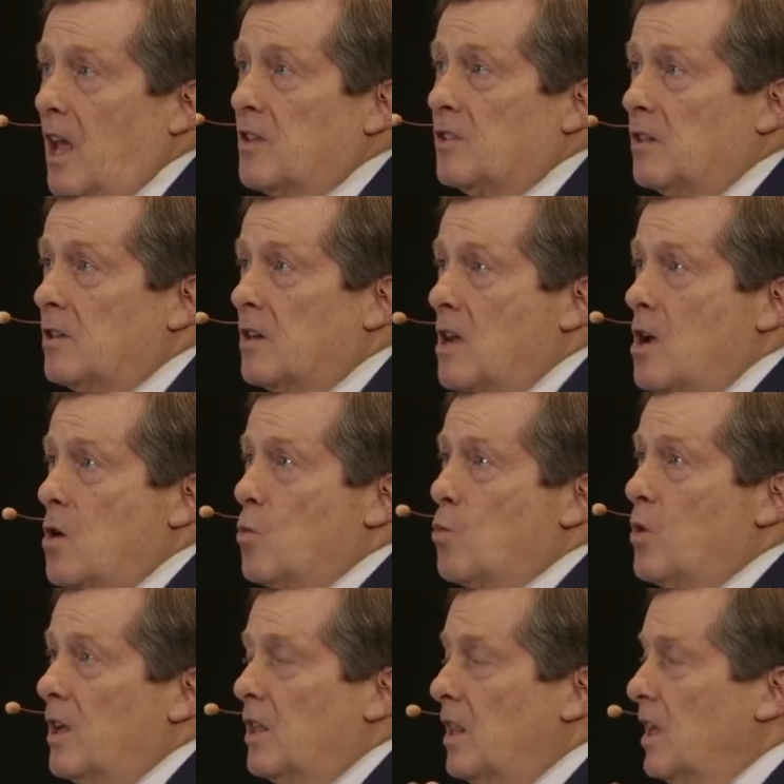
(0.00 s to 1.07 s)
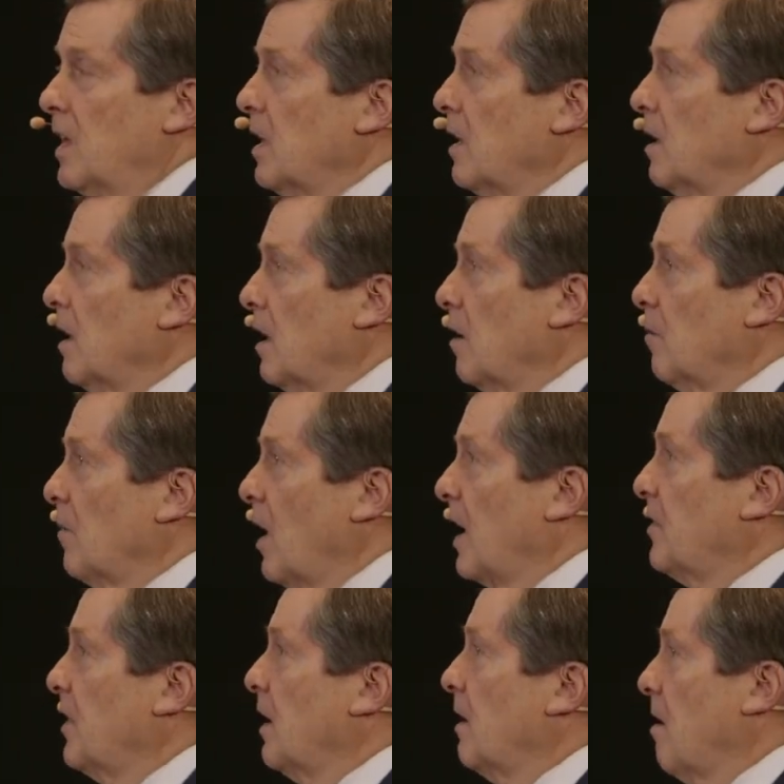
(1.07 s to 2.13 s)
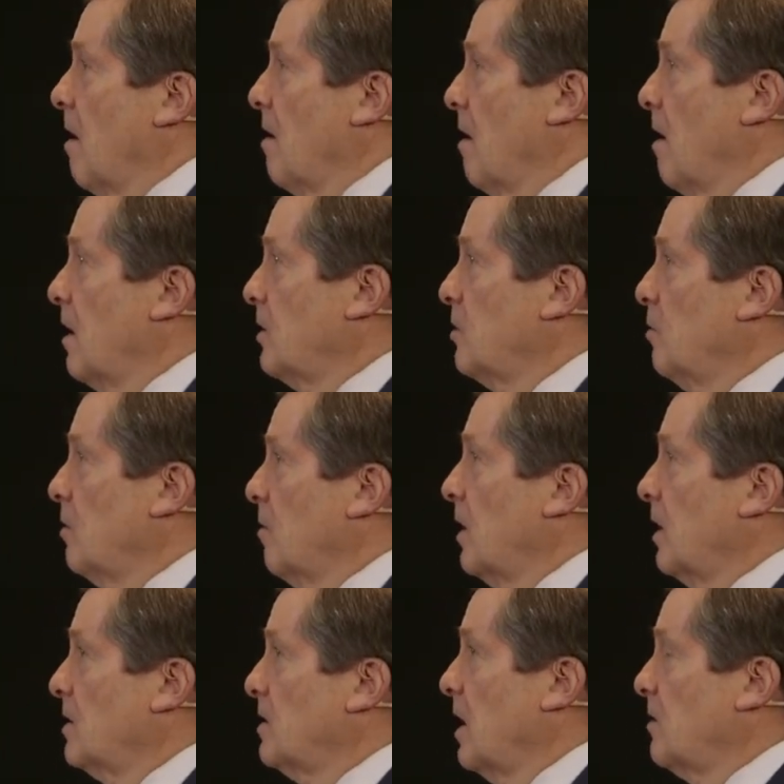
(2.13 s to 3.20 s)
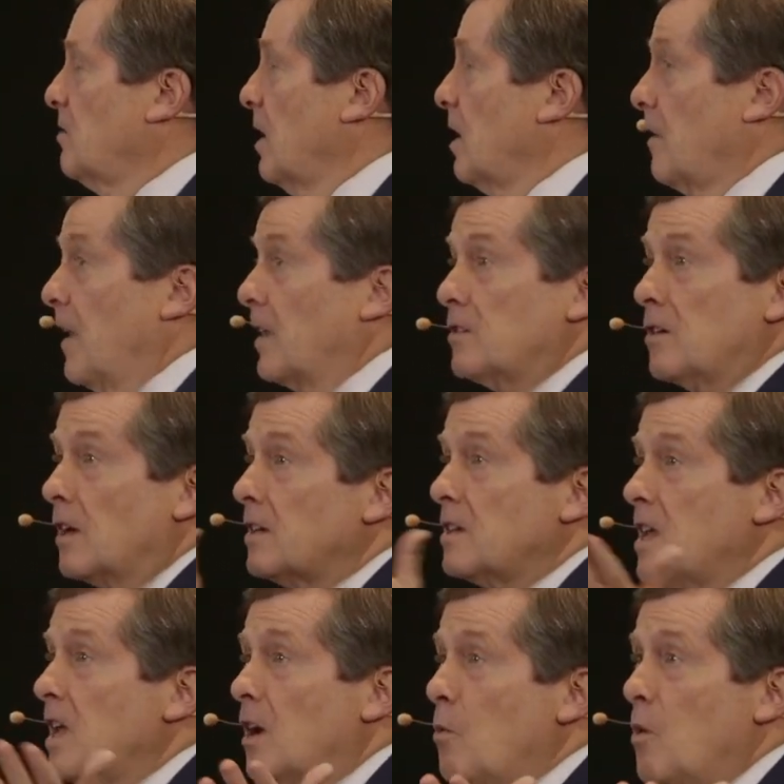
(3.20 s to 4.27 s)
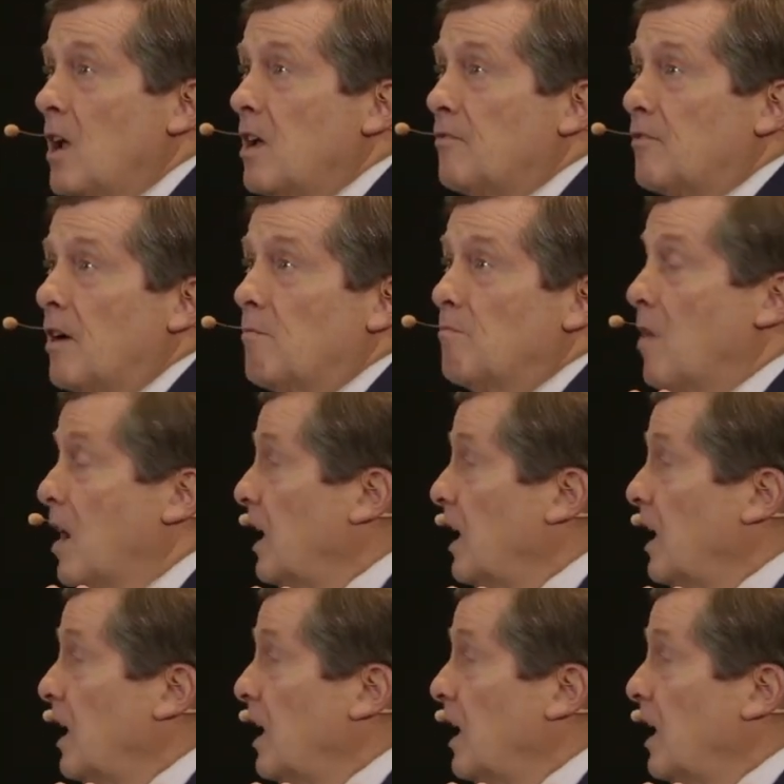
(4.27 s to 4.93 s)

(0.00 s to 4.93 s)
that hasn't really, I think, caught on to a great extent yet, and that's not to take away from